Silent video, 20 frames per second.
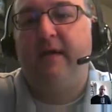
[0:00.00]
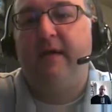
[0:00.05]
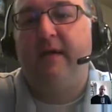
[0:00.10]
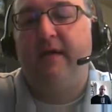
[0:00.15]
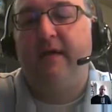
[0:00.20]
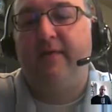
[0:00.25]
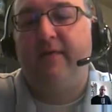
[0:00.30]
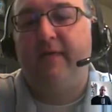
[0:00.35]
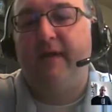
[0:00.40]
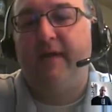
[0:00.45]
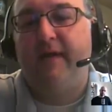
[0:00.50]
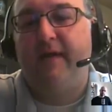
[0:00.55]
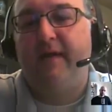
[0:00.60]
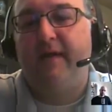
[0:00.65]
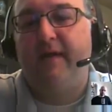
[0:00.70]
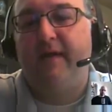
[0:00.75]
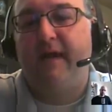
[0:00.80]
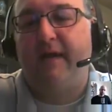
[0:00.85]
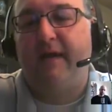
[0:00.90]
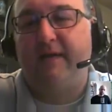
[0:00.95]
And
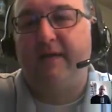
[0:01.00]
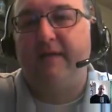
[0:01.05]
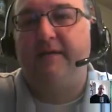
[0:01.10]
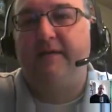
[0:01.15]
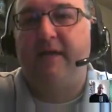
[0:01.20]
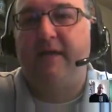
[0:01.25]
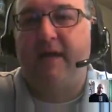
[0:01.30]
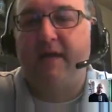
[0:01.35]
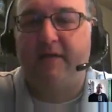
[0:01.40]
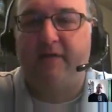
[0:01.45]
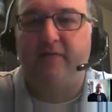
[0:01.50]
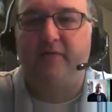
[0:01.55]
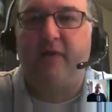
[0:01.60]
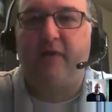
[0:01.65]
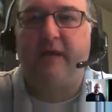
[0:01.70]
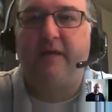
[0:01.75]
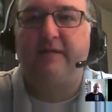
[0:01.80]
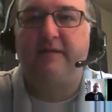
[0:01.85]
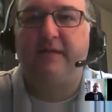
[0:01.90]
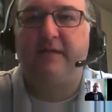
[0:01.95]
then I do
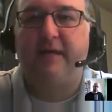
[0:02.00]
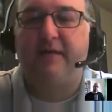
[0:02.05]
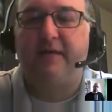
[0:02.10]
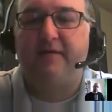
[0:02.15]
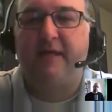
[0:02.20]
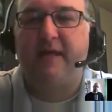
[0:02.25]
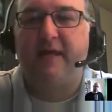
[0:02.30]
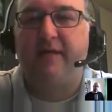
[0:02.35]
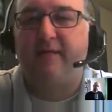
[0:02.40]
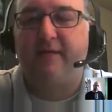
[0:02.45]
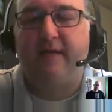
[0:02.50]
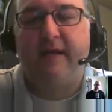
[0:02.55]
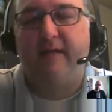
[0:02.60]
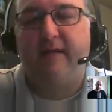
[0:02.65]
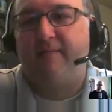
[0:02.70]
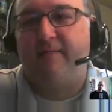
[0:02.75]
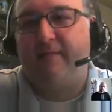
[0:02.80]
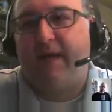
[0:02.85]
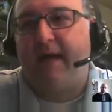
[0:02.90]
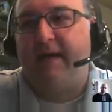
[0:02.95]
track sales. That
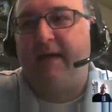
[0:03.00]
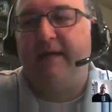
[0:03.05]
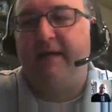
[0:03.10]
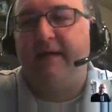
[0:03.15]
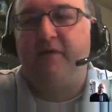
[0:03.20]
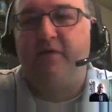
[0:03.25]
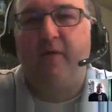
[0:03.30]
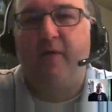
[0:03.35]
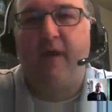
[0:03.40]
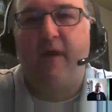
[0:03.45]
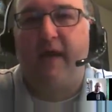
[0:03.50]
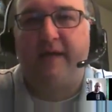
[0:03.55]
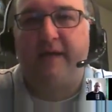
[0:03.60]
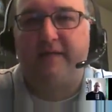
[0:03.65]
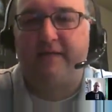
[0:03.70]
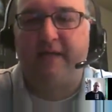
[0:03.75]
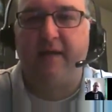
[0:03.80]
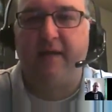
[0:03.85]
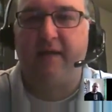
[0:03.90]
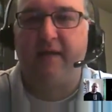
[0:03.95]
I didn't do a lot of
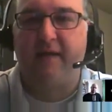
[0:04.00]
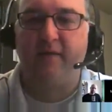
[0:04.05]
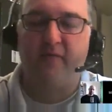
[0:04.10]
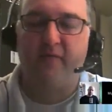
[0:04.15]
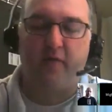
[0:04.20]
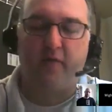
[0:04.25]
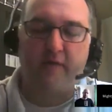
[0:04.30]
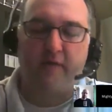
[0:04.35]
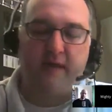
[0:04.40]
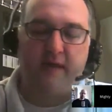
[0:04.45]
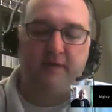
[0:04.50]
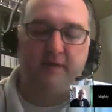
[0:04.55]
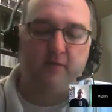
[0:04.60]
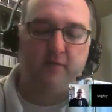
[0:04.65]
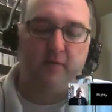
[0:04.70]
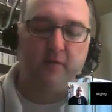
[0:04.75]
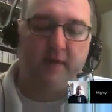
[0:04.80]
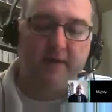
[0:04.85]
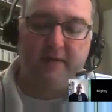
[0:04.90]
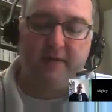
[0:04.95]
selling before that.
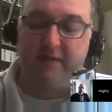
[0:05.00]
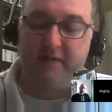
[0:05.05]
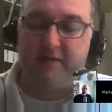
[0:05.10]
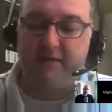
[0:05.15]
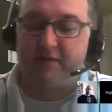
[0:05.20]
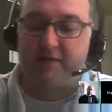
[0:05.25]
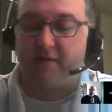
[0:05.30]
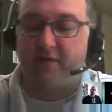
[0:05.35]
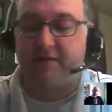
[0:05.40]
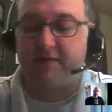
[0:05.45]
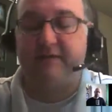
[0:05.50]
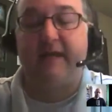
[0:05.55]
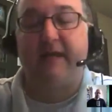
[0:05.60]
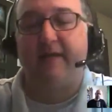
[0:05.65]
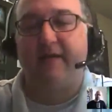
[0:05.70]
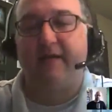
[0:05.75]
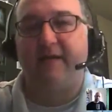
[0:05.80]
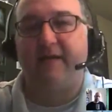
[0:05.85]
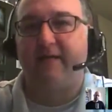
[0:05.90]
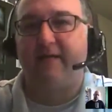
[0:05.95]
So when I did start
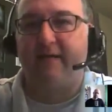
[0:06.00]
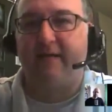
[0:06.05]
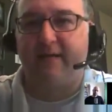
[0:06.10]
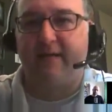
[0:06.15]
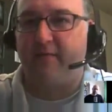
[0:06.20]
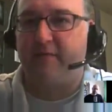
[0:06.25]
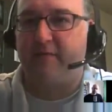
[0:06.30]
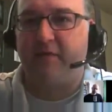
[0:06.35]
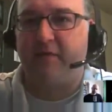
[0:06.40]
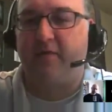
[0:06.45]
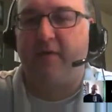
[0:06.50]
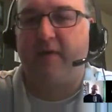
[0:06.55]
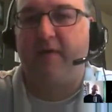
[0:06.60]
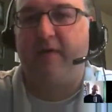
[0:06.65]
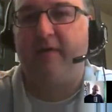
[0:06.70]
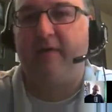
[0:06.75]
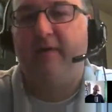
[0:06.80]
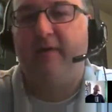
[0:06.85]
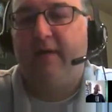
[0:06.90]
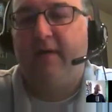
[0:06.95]
selling, it was
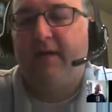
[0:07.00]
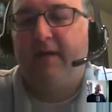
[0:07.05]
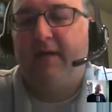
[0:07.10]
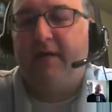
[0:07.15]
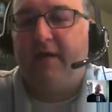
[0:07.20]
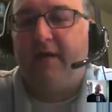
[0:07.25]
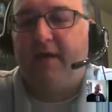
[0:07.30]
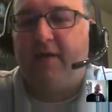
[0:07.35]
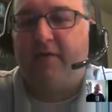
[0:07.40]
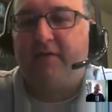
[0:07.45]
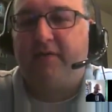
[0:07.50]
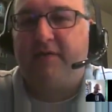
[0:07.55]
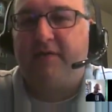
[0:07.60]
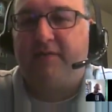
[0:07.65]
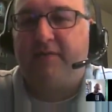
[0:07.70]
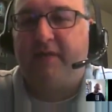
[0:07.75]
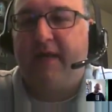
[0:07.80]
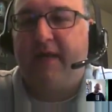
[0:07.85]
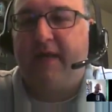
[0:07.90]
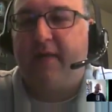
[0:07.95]
already,
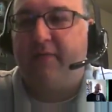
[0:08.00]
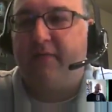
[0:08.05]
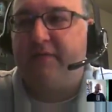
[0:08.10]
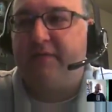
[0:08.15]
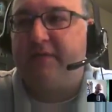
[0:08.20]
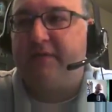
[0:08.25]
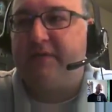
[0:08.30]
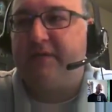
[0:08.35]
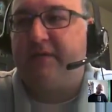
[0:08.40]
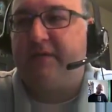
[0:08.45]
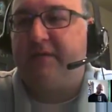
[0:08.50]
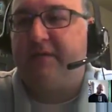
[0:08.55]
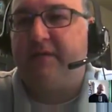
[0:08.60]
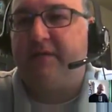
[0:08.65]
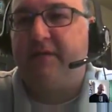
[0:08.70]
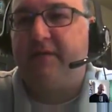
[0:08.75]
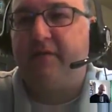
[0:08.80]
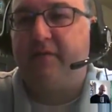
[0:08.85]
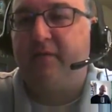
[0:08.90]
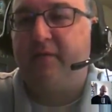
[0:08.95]
something that was easy to
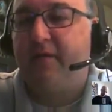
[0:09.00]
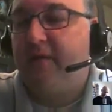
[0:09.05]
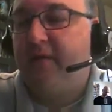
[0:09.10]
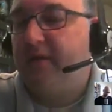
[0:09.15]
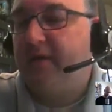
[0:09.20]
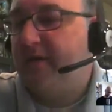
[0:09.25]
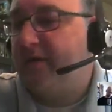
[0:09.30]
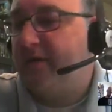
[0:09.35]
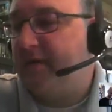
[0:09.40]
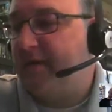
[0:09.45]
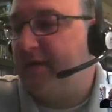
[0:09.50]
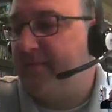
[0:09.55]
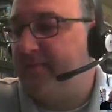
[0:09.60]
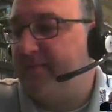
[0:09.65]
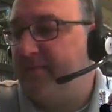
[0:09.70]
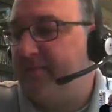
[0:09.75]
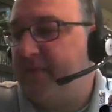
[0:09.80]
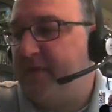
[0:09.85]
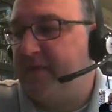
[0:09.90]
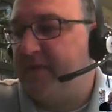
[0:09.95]
do,
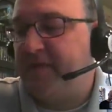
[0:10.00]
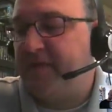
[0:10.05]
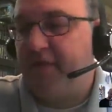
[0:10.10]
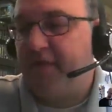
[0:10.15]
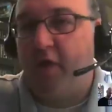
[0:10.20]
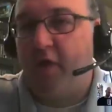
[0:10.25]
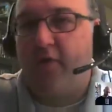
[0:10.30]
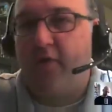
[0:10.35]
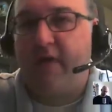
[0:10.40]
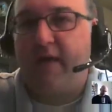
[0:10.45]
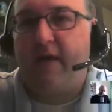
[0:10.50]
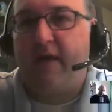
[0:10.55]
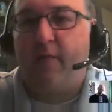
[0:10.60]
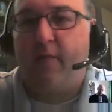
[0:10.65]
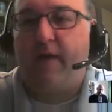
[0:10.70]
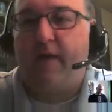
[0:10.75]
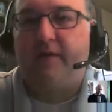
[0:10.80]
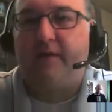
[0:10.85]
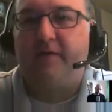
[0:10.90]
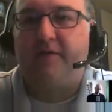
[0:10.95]
to know that I
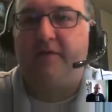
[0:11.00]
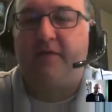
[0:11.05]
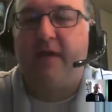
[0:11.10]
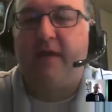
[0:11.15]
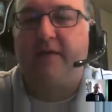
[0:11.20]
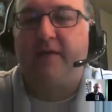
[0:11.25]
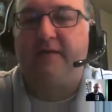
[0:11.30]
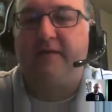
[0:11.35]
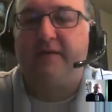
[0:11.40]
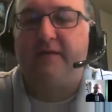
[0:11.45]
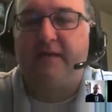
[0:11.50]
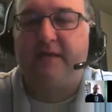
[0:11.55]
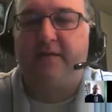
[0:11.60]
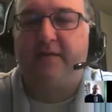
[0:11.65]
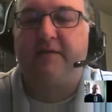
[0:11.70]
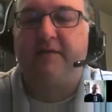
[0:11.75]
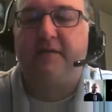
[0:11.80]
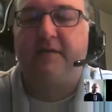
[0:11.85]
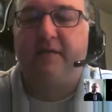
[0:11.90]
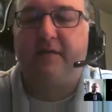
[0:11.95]
wanted to track the
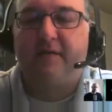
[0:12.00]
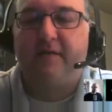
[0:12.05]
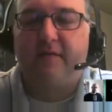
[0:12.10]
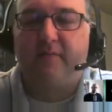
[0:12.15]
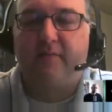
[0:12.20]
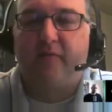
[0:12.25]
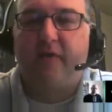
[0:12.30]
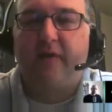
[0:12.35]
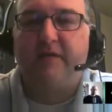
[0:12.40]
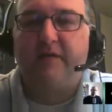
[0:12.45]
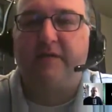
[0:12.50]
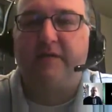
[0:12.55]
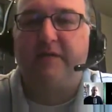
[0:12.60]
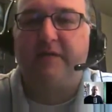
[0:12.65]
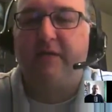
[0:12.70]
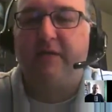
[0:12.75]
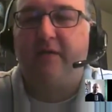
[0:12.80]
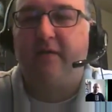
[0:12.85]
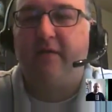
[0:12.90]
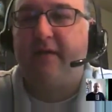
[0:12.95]
sales and the
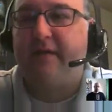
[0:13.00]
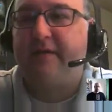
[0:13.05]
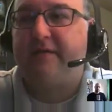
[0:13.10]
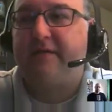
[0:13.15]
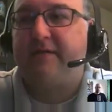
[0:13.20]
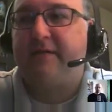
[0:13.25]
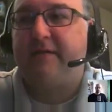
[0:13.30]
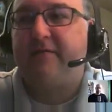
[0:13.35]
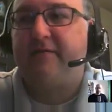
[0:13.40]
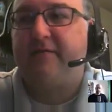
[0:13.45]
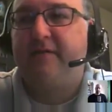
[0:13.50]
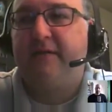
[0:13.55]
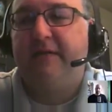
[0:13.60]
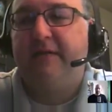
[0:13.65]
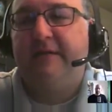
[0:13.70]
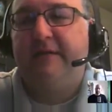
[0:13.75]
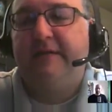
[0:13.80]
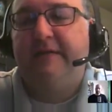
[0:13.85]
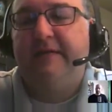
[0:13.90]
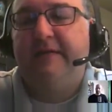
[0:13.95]
prices and all that stuff.
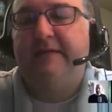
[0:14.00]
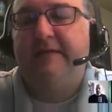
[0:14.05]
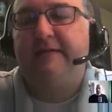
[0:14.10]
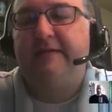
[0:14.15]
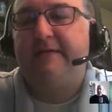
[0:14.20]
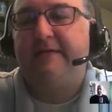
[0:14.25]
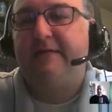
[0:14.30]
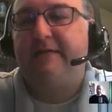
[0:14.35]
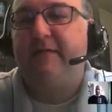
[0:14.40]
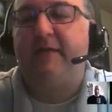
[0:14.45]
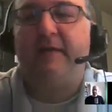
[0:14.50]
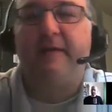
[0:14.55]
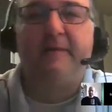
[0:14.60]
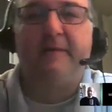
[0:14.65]
So,